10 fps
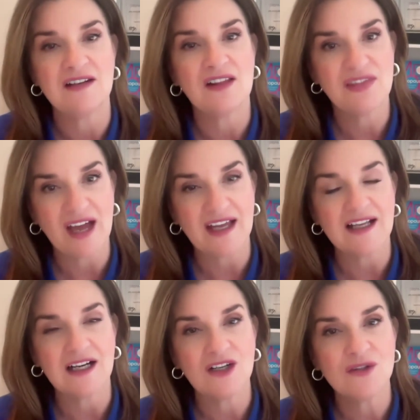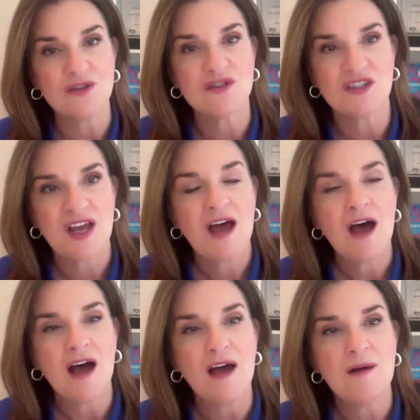and that includes
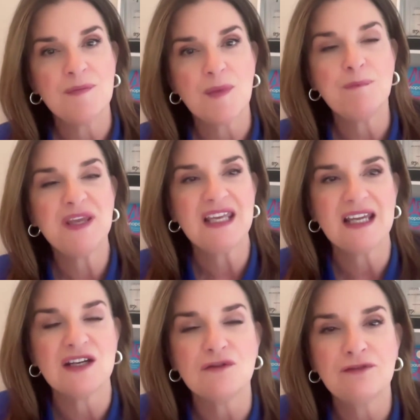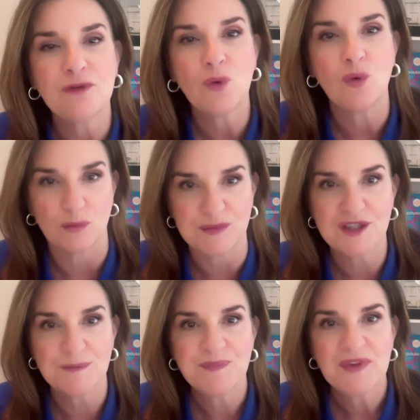being
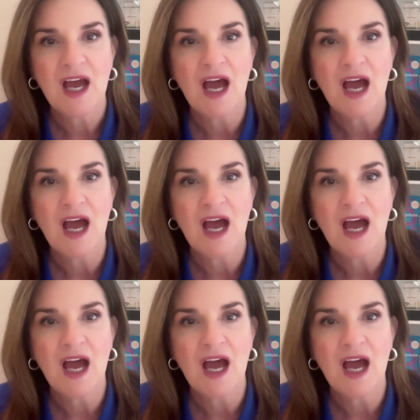informed